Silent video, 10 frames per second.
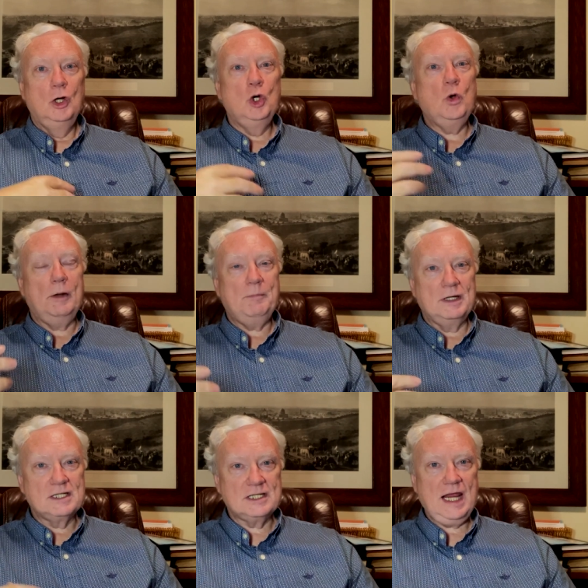who had
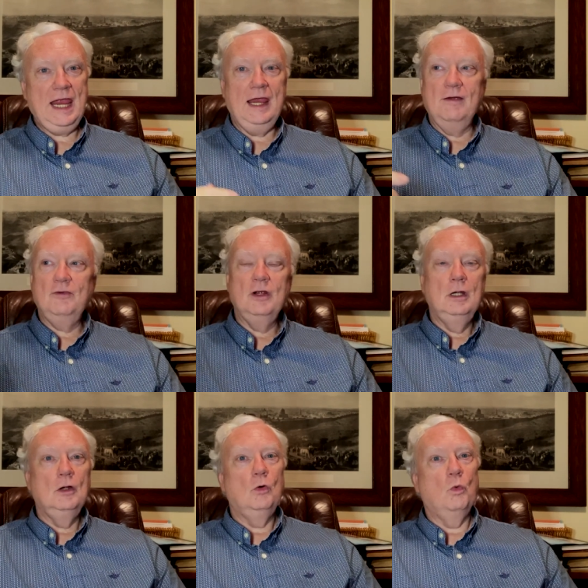been saved
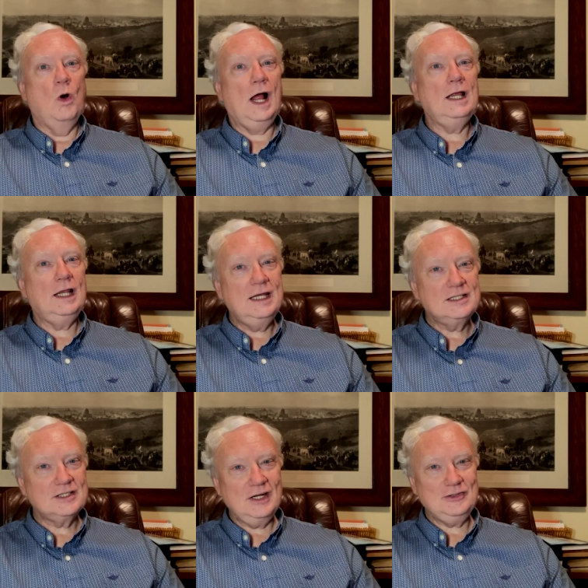while
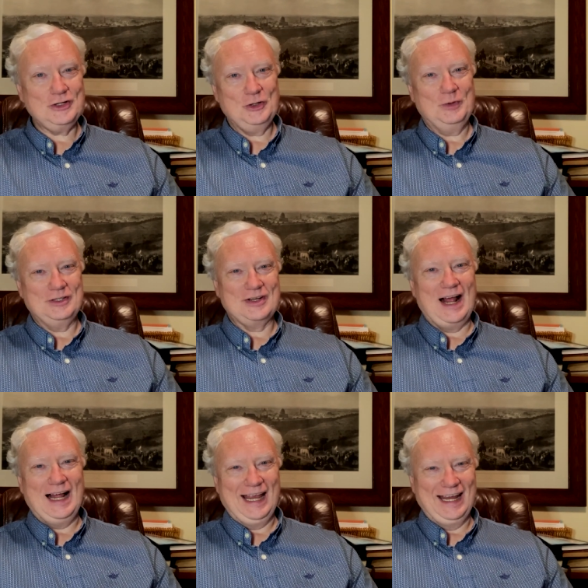his sister was
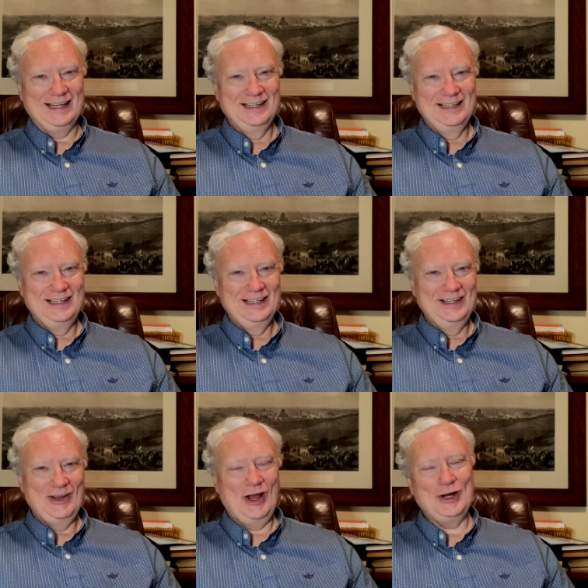dying.
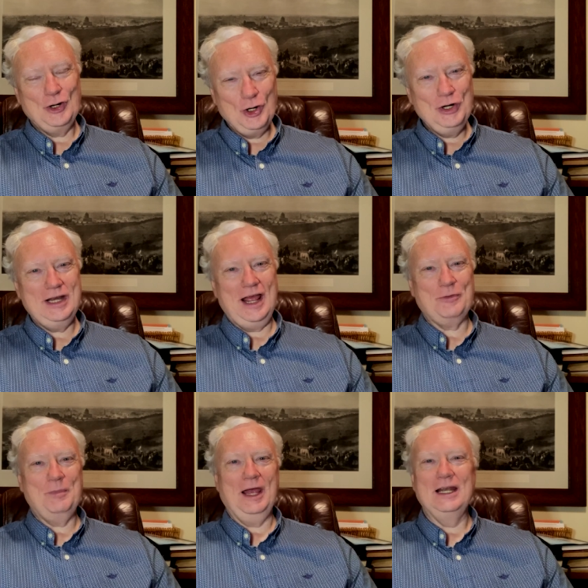On her
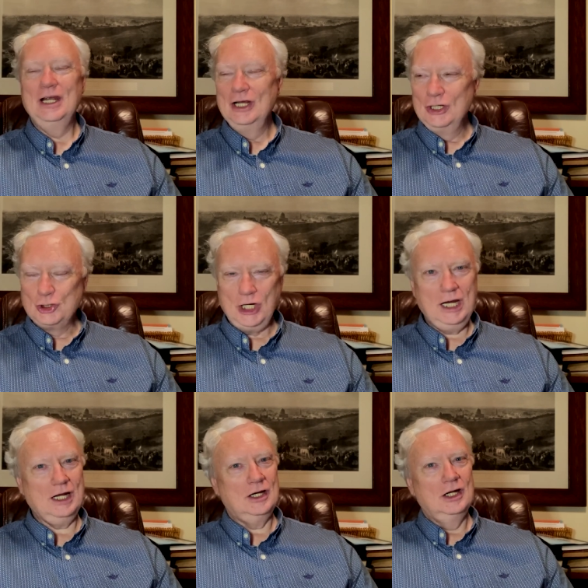deathbed, she
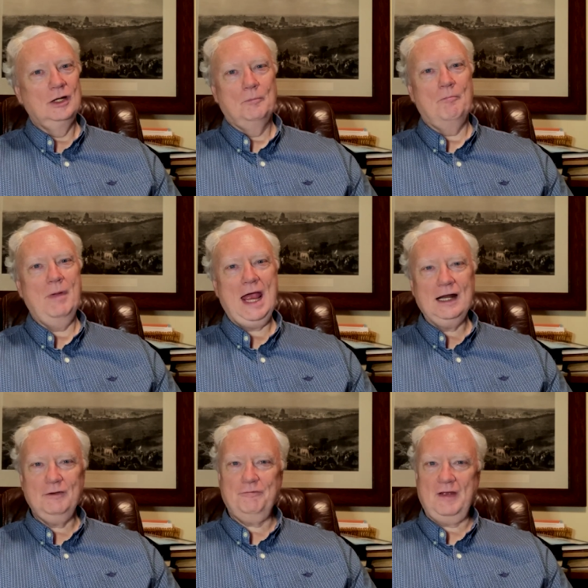had
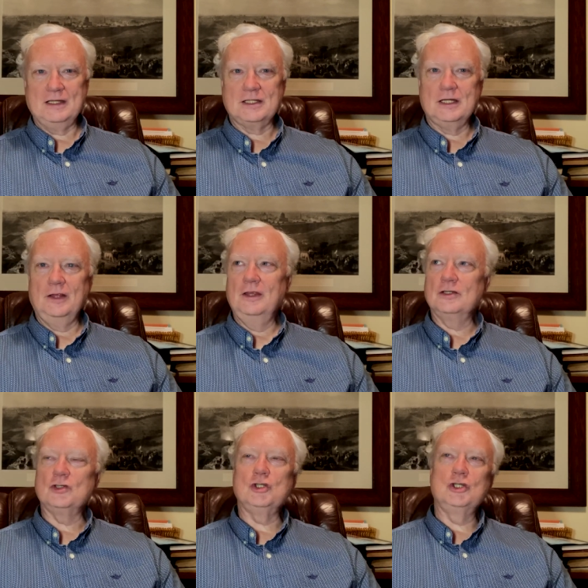manifested
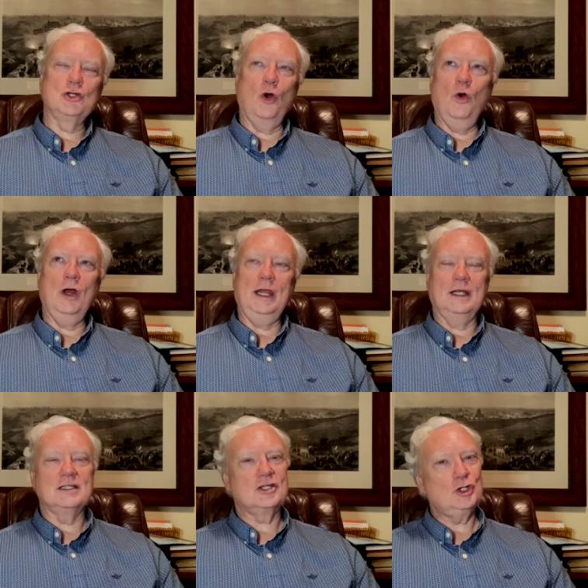this joy
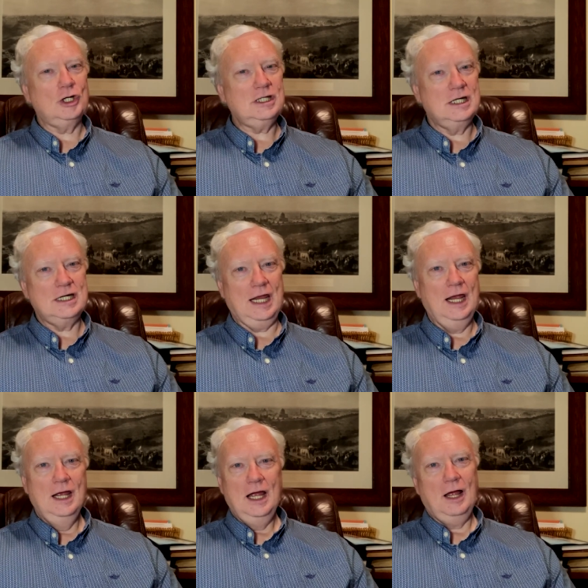and certainty
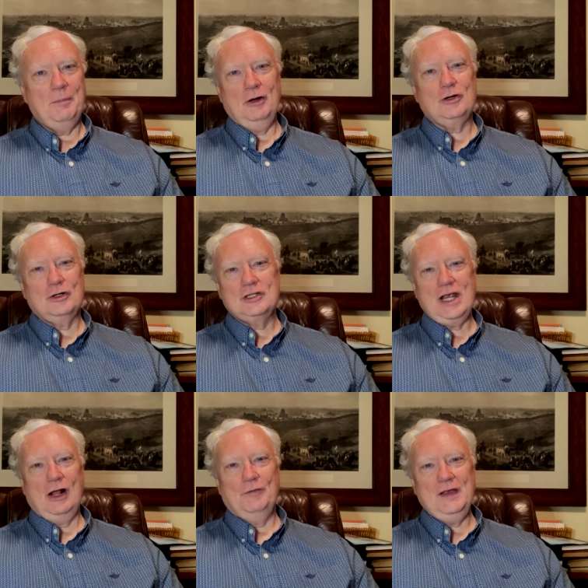about her
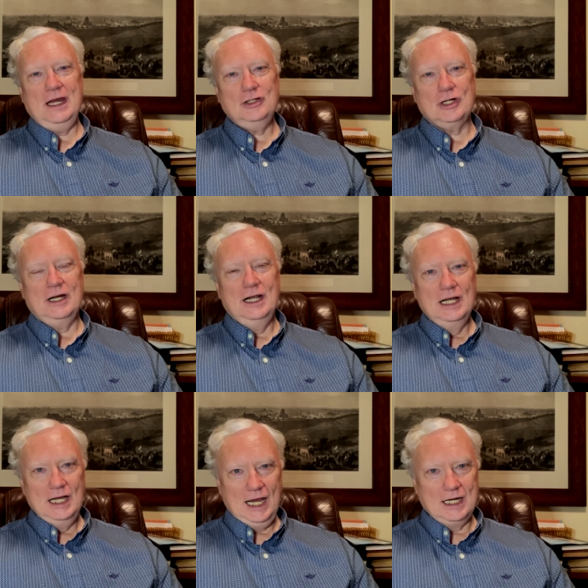salvation,
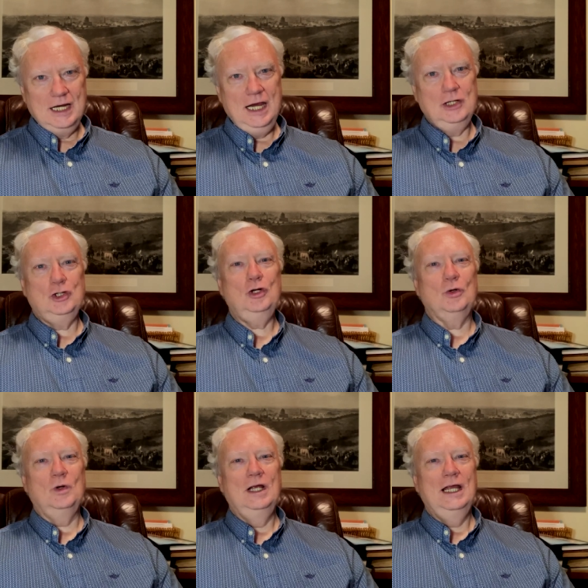and he
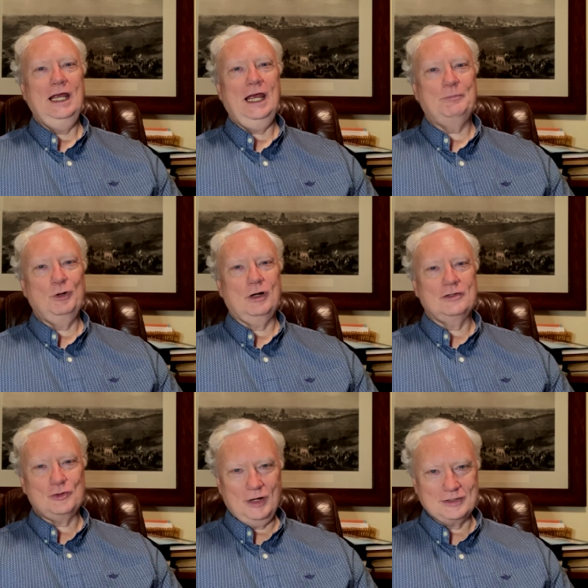too had put
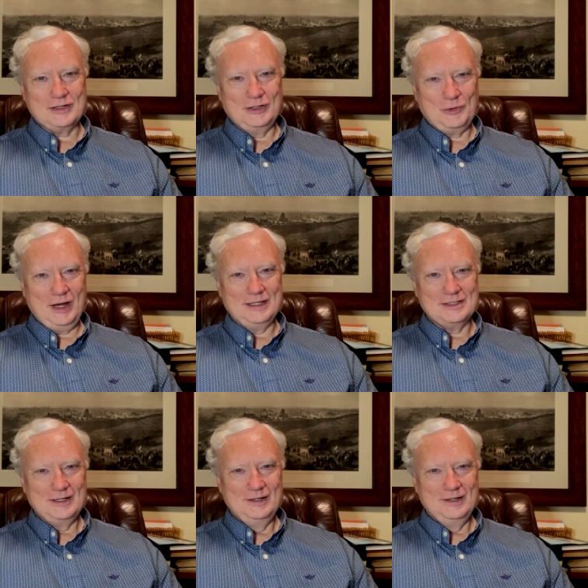his trust in Christ.